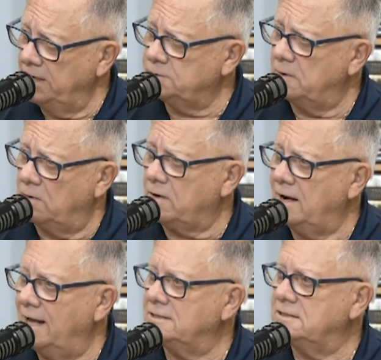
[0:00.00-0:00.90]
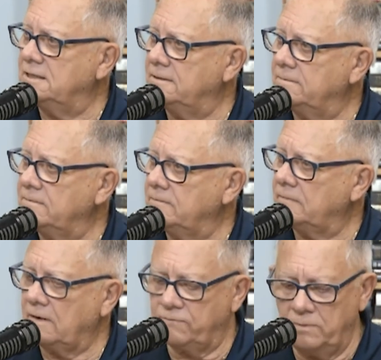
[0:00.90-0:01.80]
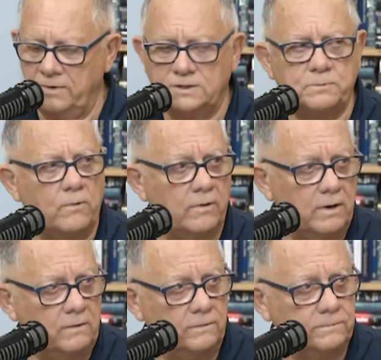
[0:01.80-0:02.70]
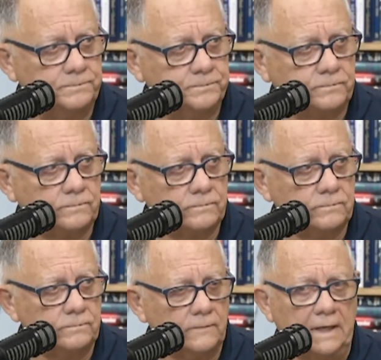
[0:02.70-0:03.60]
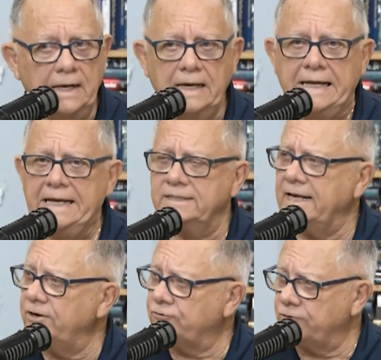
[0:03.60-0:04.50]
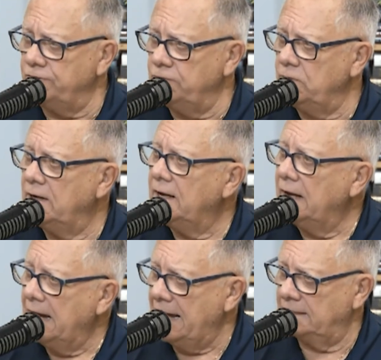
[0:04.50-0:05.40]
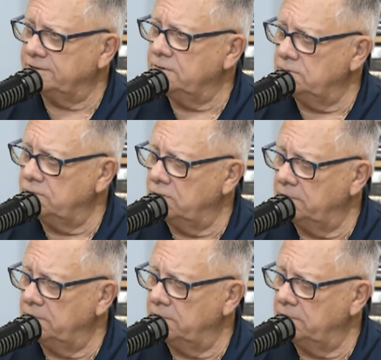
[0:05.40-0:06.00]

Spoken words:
Ball Classic, from this point on, is a true high school tournament.